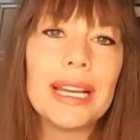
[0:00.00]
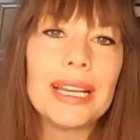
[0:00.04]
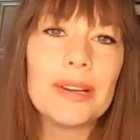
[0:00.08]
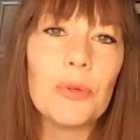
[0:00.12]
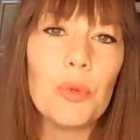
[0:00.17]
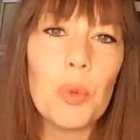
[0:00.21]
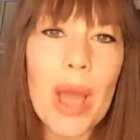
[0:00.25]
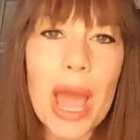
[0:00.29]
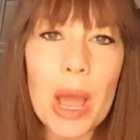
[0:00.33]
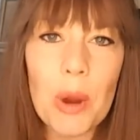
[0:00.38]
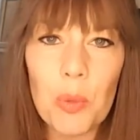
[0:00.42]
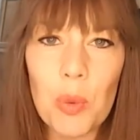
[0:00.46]

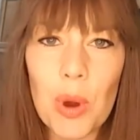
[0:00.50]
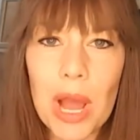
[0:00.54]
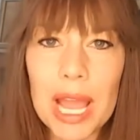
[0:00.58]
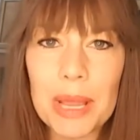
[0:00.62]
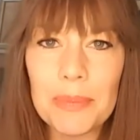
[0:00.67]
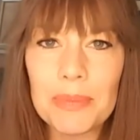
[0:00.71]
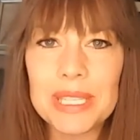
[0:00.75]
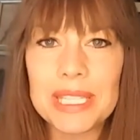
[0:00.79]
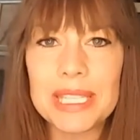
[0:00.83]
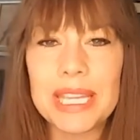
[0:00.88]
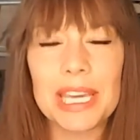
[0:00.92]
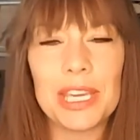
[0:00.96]
wet
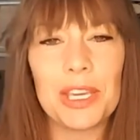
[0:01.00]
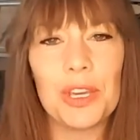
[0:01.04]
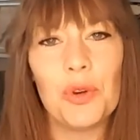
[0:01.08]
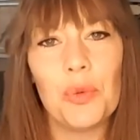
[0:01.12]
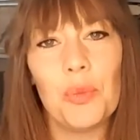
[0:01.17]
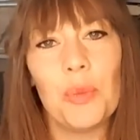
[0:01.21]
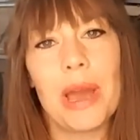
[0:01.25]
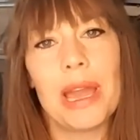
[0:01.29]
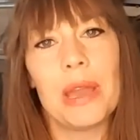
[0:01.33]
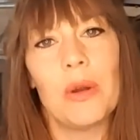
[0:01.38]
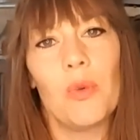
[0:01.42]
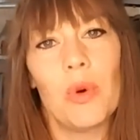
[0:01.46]
wipes that you
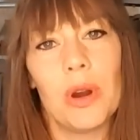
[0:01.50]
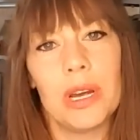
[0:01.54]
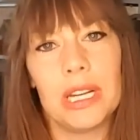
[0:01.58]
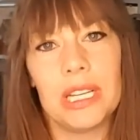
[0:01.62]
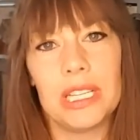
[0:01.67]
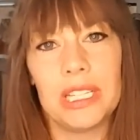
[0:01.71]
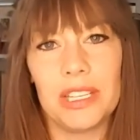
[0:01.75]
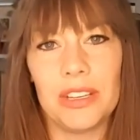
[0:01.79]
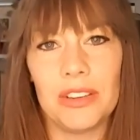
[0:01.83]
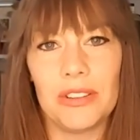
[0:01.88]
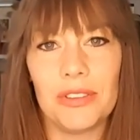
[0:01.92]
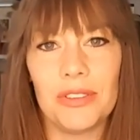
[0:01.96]
might want to
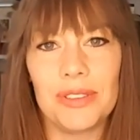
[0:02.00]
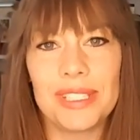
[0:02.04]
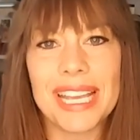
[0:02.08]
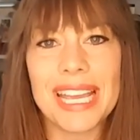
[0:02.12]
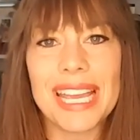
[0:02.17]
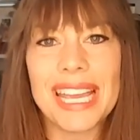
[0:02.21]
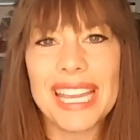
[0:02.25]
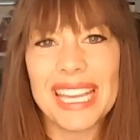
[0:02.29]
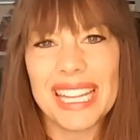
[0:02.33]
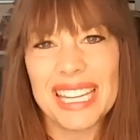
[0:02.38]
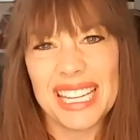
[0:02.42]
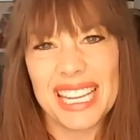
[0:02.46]
use
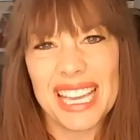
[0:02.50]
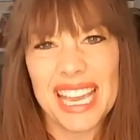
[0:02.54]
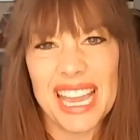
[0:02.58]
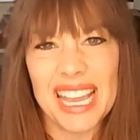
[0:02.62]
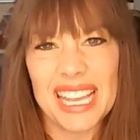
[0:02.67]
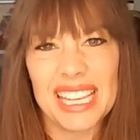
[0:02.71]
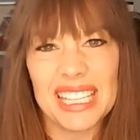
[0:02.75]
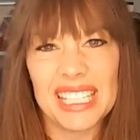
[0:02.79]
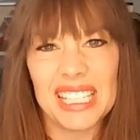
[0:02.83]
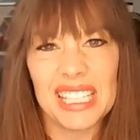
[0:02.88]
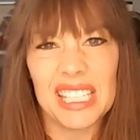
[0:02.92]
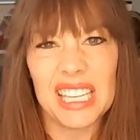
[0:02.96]
in
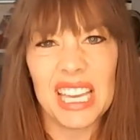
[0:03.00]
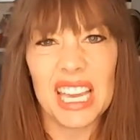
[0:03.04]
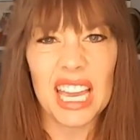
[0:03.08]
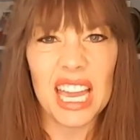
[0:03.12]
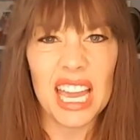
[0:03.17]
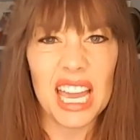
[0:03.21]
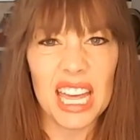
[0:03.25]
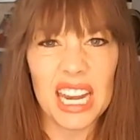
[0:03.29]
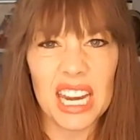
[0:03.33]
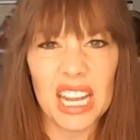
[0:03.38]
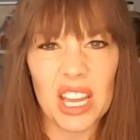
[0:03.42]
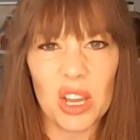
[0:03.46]
case you
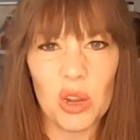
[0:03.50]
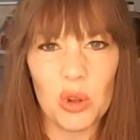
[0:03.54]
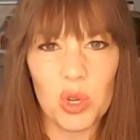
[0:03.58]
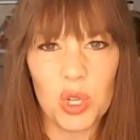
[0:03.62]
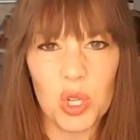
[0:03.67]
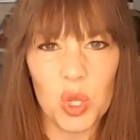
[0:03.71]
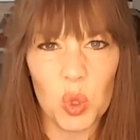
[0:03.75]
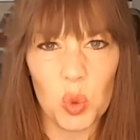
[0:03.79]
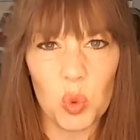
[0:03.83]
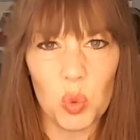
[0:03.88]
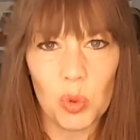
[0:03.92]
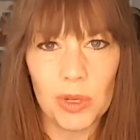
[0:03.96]
gotta go
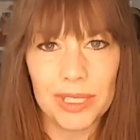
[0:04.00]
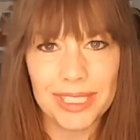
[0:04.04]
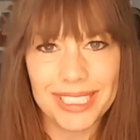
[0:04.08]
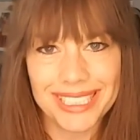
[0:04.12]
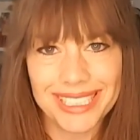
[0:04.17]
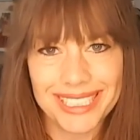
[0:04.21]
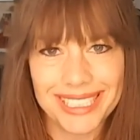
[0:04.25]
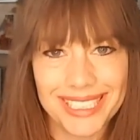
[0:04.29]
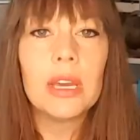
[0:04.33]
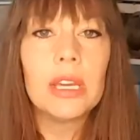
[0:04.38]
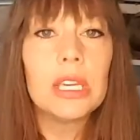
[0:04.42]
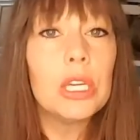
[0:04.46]
do.
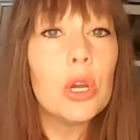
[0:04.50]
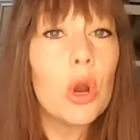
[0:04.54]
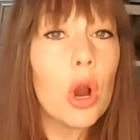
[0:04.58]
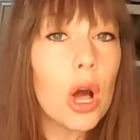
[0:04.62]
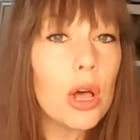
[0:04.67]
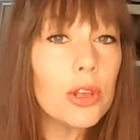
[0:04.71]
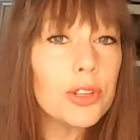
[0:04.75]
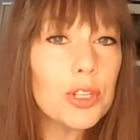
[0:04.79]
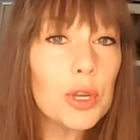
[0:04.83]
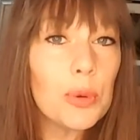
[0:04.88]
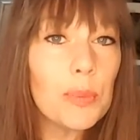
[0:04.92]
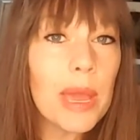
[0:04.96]
You
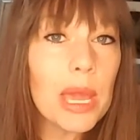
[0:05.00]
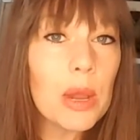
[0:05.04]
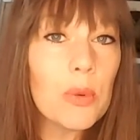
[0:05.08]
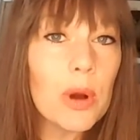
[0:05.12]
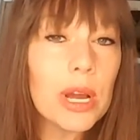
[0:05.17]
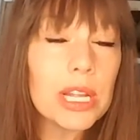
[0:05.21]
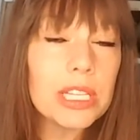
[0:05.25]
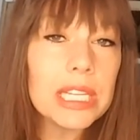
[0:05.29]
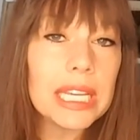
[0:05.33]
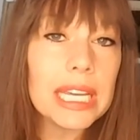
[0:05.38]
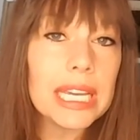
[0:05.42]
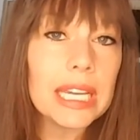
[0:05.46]
also may
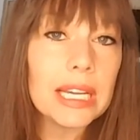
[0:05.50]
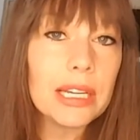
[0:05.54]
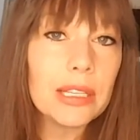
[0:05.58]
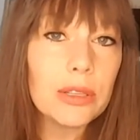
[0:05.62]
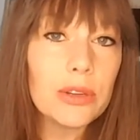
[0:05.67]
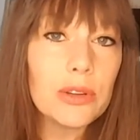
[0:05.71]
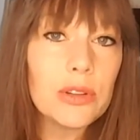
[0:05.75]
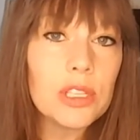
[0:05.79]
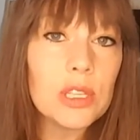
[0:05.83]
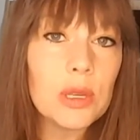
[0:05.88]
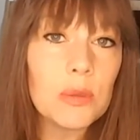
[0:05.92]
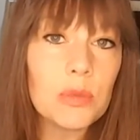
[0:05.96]
want to
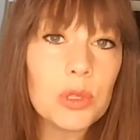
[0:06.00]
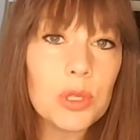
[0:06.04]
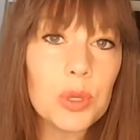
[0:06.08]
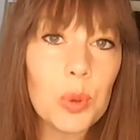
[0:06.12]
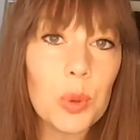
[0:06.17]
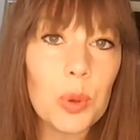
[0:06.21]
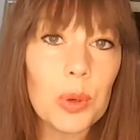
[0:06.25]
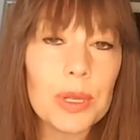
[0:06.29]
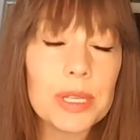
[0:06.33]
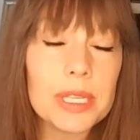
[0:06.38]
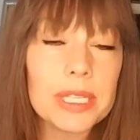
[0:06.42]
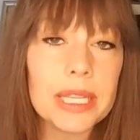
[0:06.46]
include some
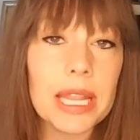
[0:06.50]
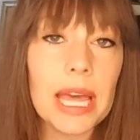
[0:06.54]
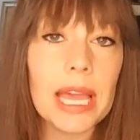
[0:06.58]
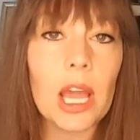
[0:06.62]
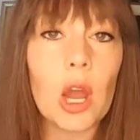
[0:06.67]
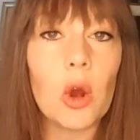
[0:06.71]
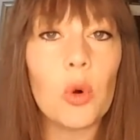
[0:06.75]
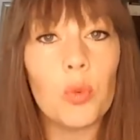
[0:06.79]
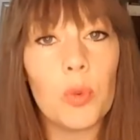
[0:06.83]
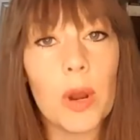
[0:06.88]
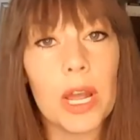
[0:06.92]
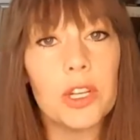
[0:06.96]
tools like
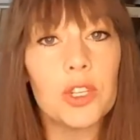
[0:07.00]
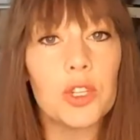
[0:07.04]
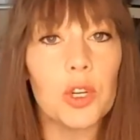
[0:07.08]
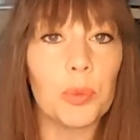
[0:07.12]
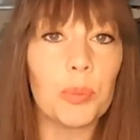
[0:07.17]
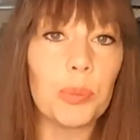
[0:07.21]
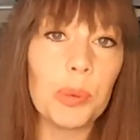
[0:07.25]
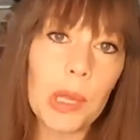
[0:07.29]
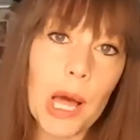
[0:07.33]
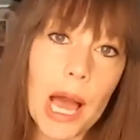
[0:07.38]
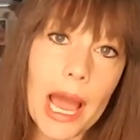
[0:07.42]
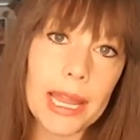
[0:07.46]
a wrench or
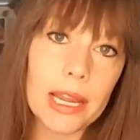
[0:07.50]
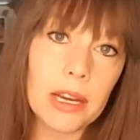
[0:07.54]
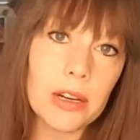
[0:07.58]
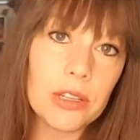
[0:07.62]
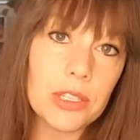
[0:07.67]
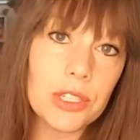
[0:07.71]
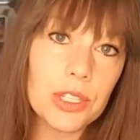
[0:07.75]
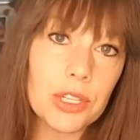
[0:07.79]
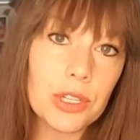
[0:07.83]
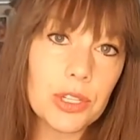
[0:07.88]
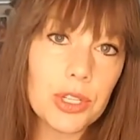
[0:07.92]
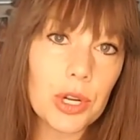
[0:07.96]

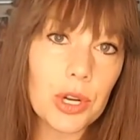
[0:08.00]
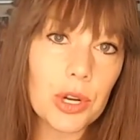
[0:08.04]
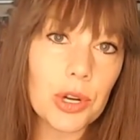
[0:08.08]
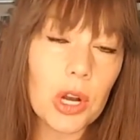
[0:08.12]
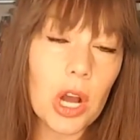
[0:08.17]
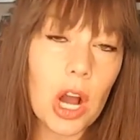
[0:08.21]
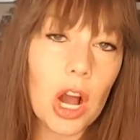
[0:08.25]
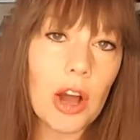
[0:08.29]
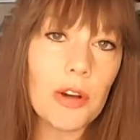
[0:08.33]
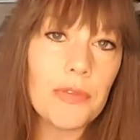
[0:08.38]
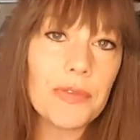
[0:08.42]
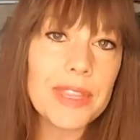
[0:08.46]
pliers to turn
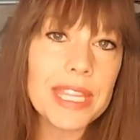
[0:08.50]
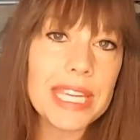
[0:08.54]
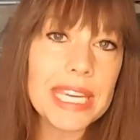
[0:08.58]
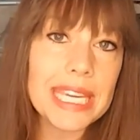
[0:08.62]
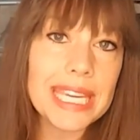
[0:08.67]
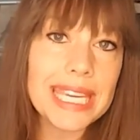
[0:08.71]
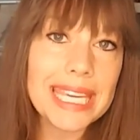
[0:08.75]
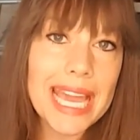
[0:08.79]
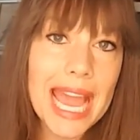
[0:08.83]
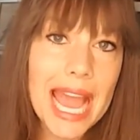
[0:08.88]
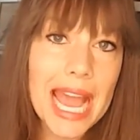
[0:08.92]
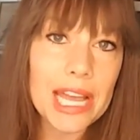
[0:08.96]
off the
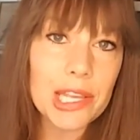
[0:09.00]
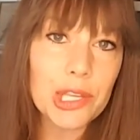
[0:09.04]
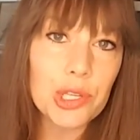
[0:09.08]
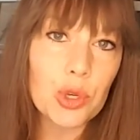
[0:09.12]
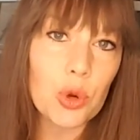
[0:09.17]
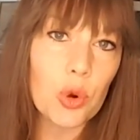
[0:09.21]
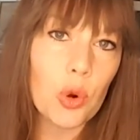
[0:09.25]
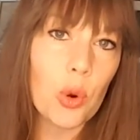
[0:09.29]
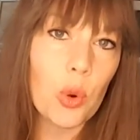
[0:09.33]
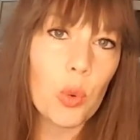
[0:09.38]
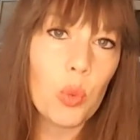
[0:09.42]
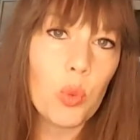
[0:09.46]
gas
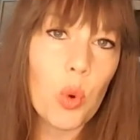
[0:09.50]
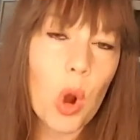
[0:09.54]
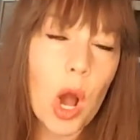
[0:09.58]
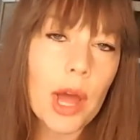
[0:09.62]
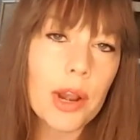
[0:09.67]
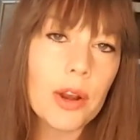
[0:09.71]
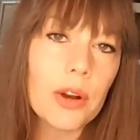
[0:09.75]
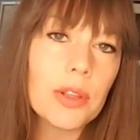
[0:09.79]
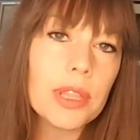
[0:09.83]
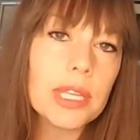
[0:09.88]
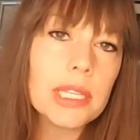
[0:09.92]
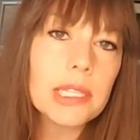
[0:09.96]
or
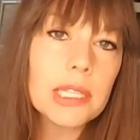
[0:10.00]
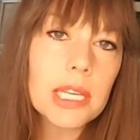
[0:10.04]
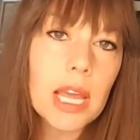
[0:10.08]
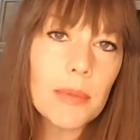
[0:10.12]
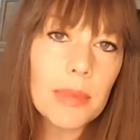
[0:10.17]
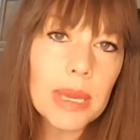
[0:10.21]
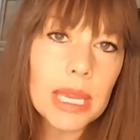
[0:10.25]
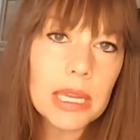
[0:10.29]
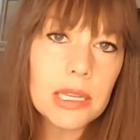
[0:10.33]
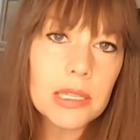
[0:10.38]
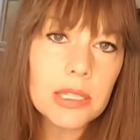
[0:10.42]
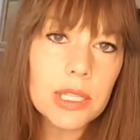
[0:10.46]
water that's
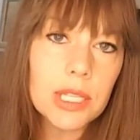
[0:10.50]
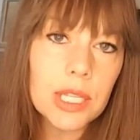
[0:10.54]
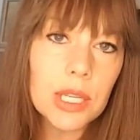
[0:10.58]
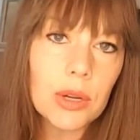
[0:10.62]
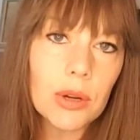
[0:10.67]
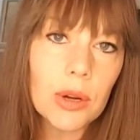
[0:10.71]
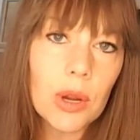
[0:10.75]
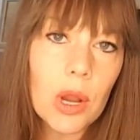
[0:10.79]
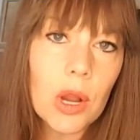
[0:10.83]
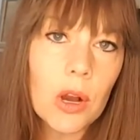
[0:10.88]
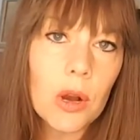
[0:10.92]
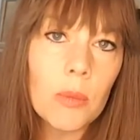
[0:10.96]
coming into
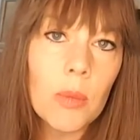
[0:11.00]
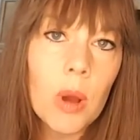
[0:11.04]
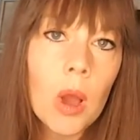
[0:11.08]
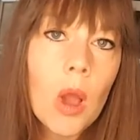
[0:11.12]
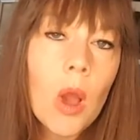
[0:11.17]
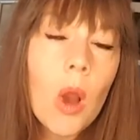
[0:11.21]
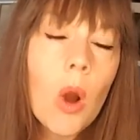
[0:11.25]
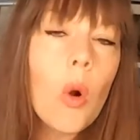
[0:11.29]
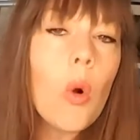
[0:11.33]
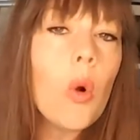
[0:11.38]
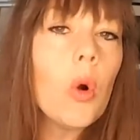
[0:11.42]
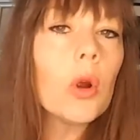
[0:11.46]
your home,
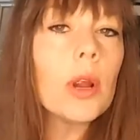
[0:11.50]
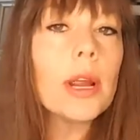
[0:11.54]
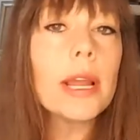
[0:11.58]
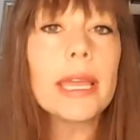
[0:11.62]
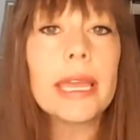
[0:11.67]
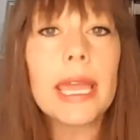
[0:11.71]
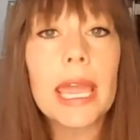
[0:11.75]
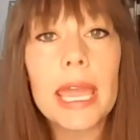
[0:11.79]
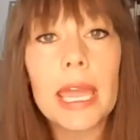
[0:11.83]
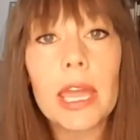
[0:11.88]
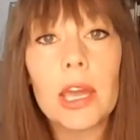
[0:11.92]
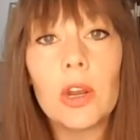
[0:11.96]
or
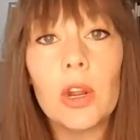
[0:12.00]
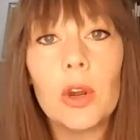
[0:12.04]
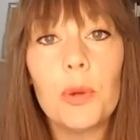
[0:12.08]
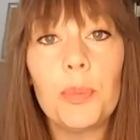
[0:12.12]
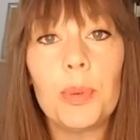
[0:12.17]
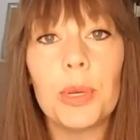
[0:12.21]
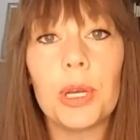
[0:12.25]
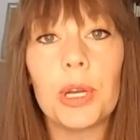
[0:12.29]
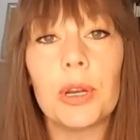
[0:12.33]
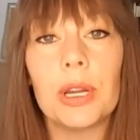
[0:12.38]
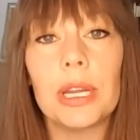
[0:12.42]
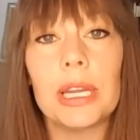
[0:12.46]
a can
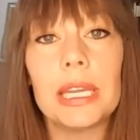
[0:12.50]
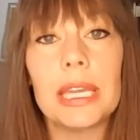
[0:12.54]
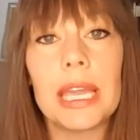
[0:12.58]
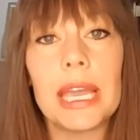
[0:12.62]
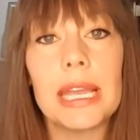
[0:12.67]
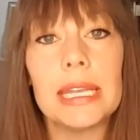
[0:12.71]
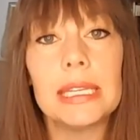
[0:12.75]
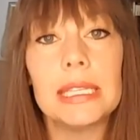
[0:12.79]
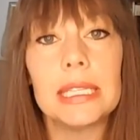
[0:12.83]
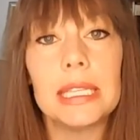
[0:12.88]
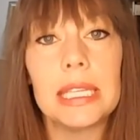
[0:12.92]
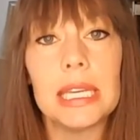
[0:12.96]
opener in
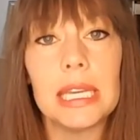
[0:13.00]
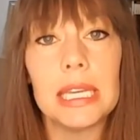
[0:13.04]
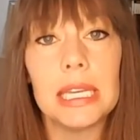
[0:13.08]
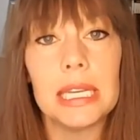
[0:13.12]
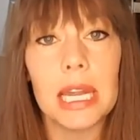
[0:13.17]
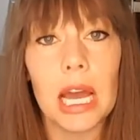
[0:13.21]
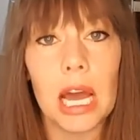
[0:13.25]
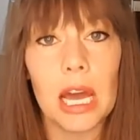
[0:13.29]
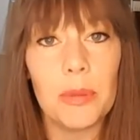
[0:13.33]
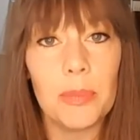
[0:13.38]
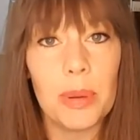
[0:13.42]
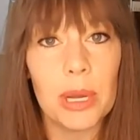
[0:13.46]
case the
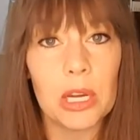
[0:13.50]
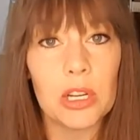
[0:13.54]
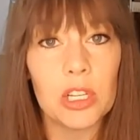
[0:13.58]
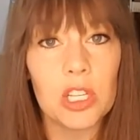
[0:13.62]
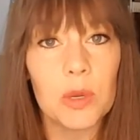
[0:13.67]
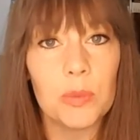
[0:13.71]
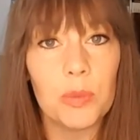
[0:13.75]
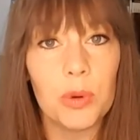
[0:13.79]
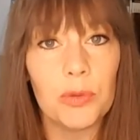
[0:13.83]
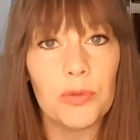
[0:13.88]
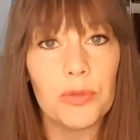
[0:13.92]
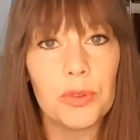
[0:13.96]

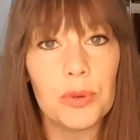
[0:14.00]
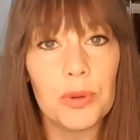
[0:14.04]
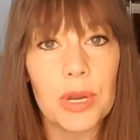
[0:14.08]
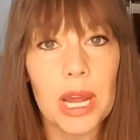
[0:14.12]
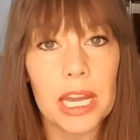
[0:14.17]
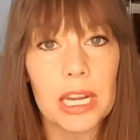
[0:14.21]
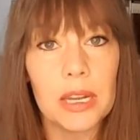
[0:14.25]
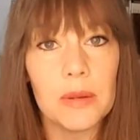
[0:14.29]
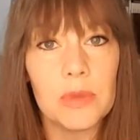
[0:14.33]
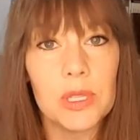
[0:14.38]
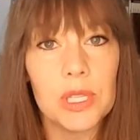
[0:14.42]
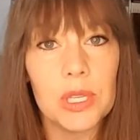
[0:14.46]
non-perishable food
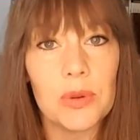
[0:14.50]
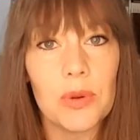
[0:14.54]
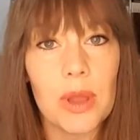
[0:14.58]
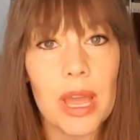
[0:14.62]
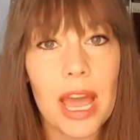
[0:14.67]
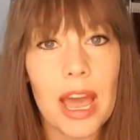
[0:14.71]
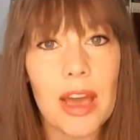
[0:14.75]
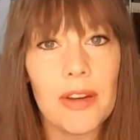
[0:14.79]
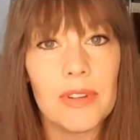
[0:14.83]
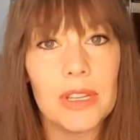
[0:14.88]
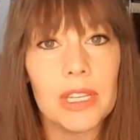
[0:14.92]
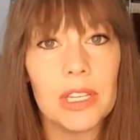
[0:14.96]
items you
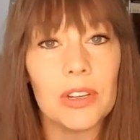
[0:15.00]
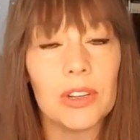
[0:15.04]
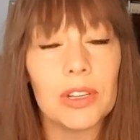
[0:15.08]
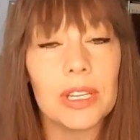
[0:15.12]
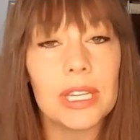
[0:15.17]
have in your